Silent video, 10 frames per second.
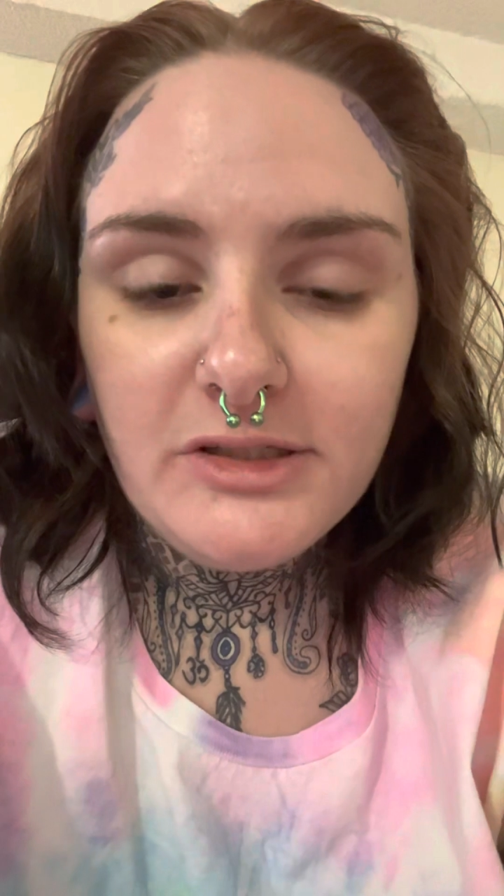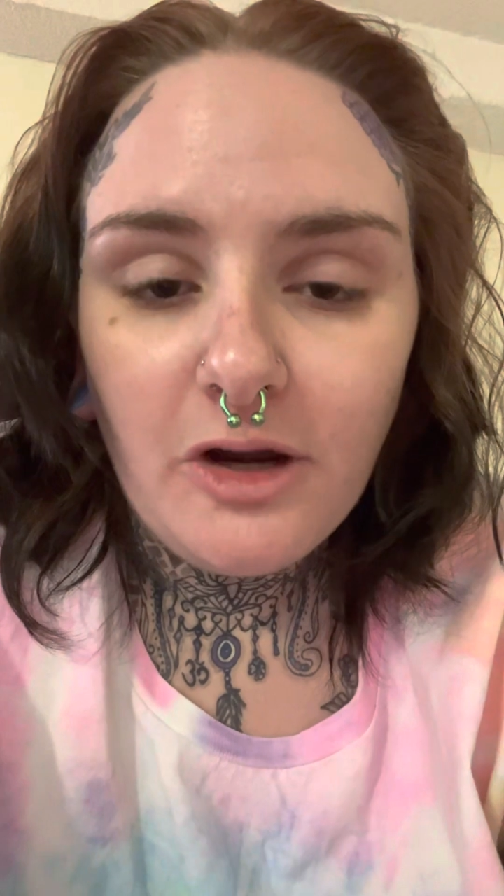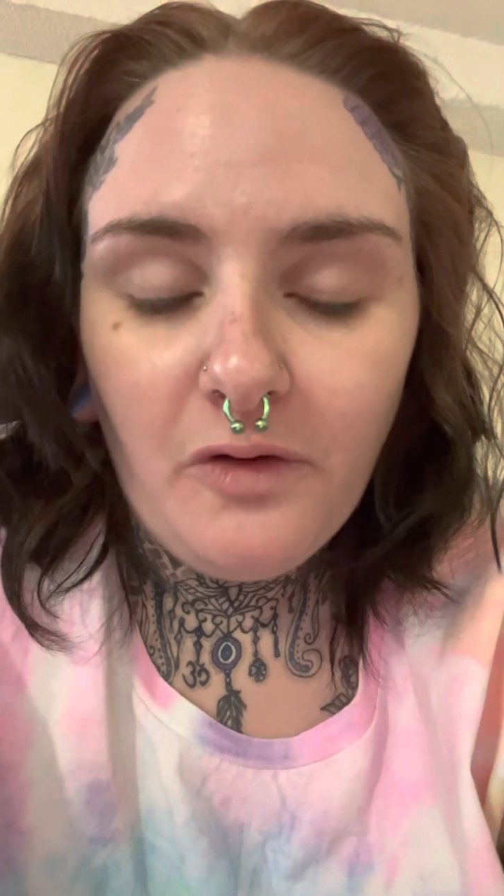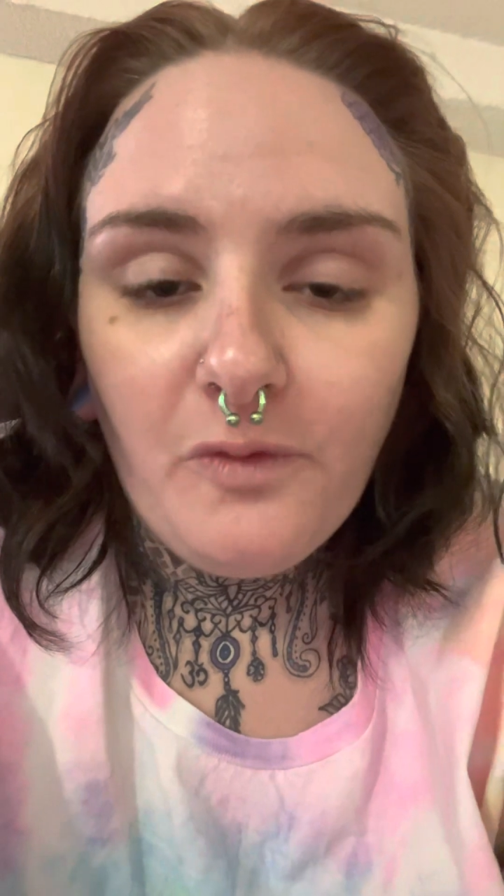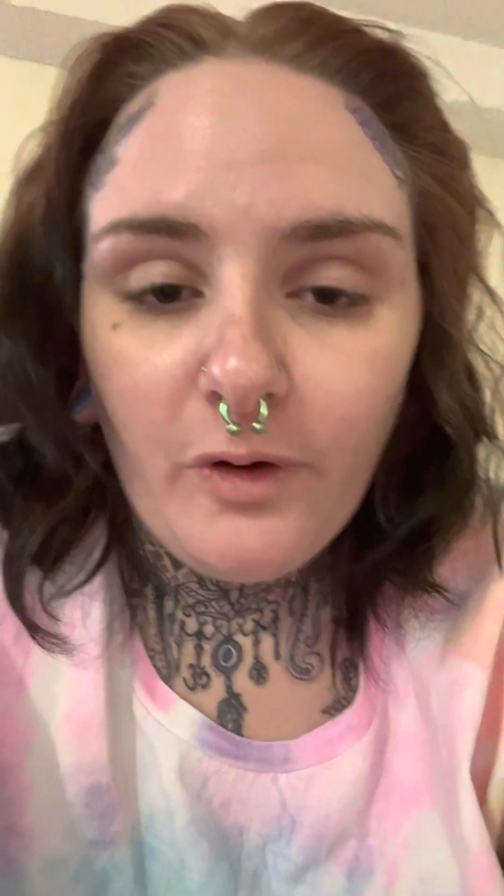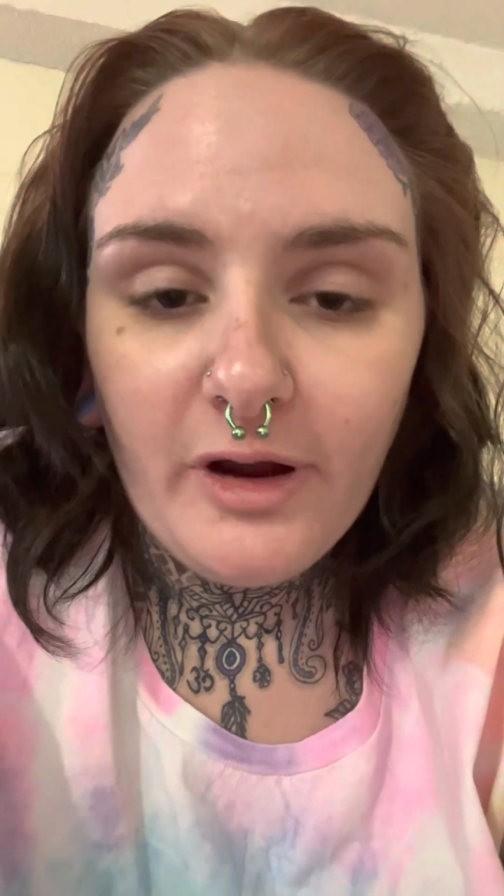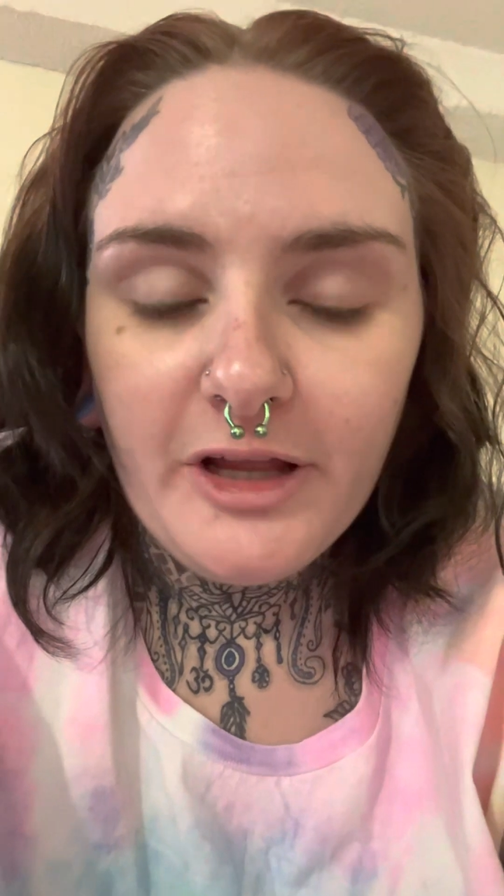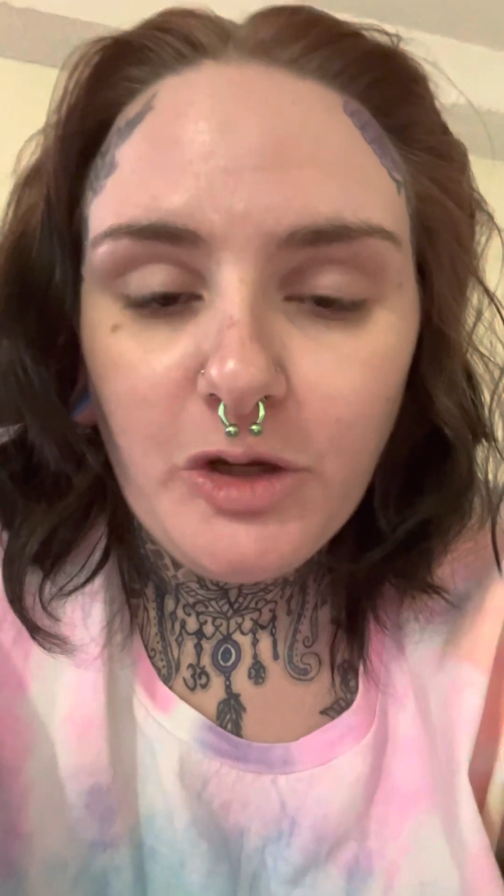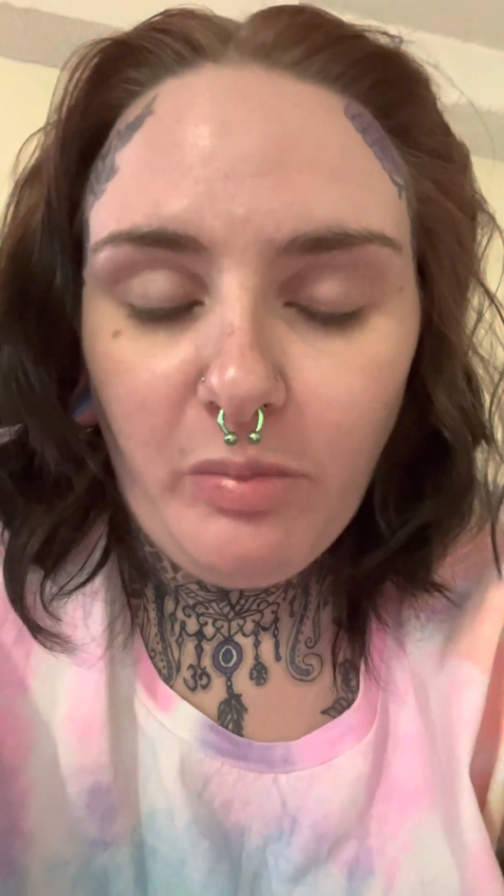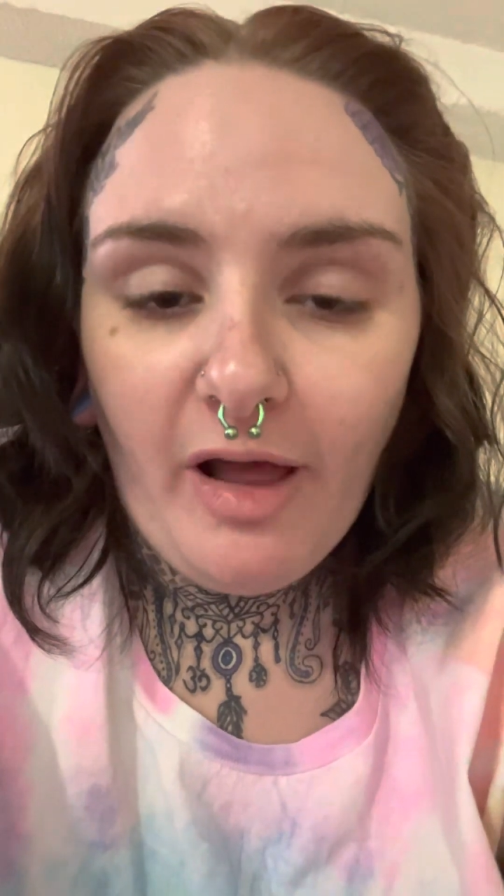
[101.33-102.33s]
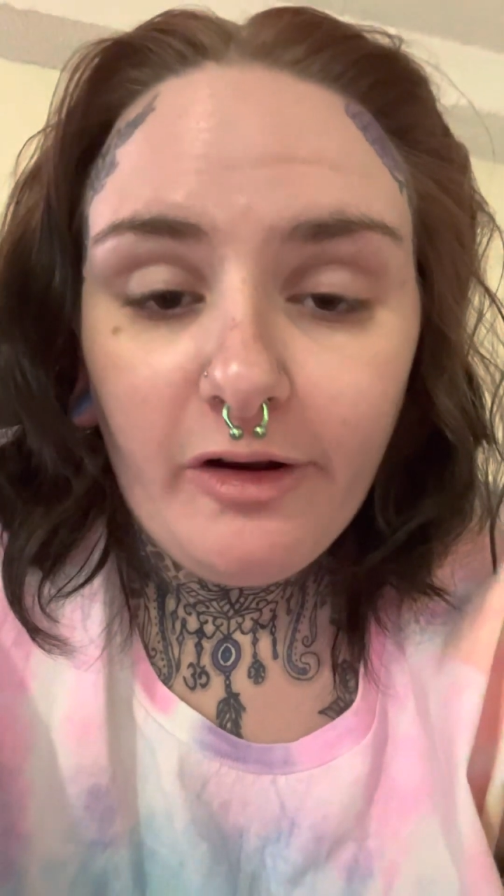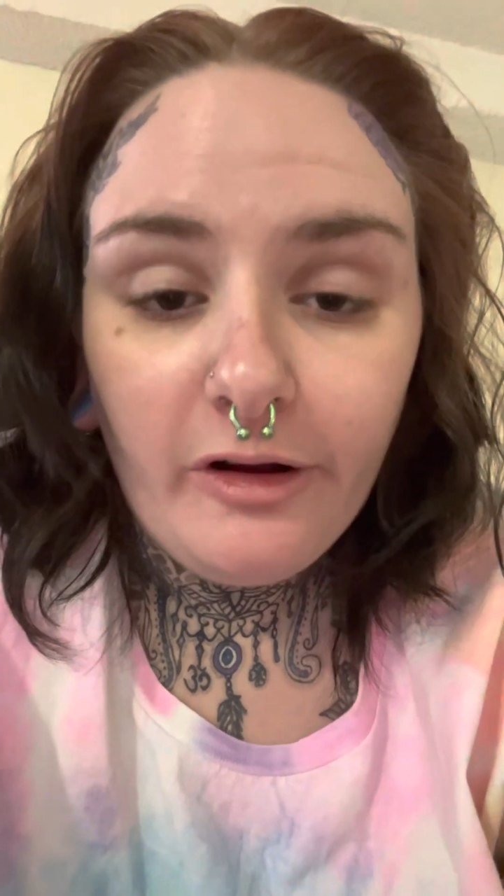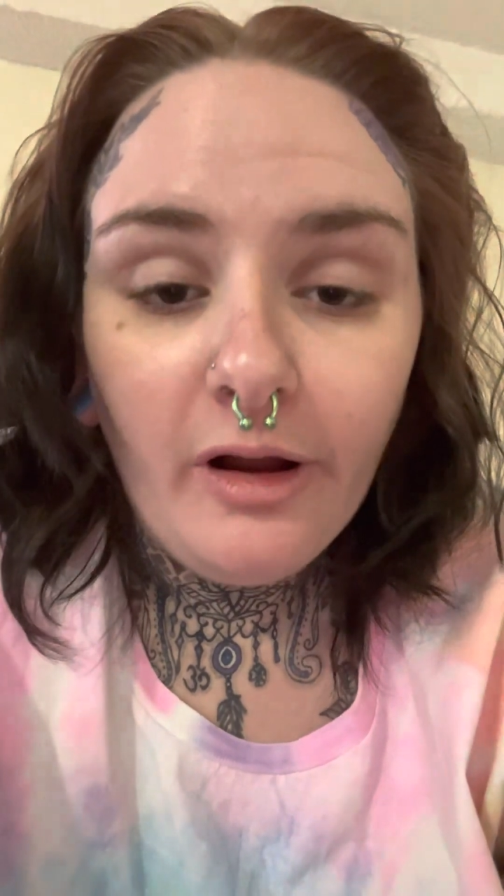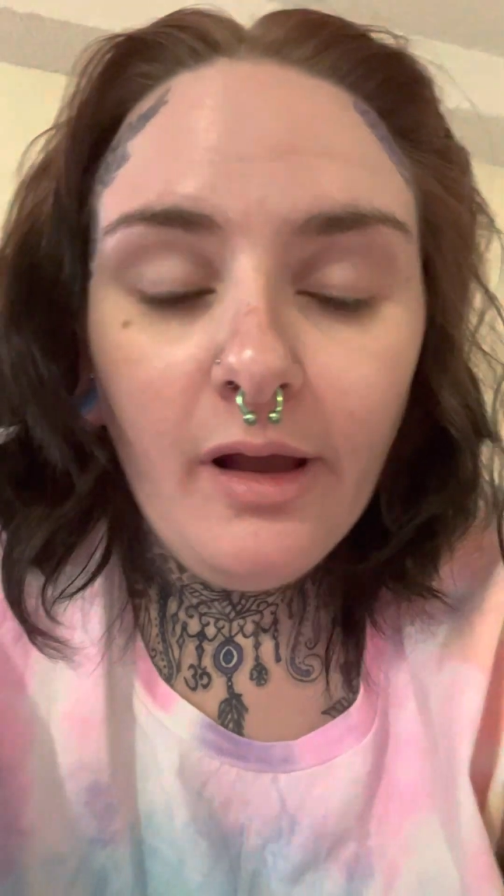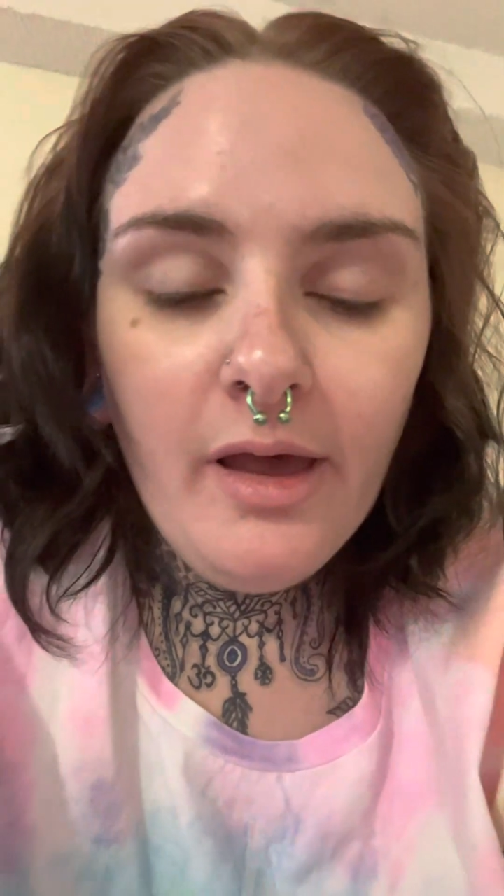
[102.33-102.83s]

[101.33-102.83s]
tunnel for it in your bladder,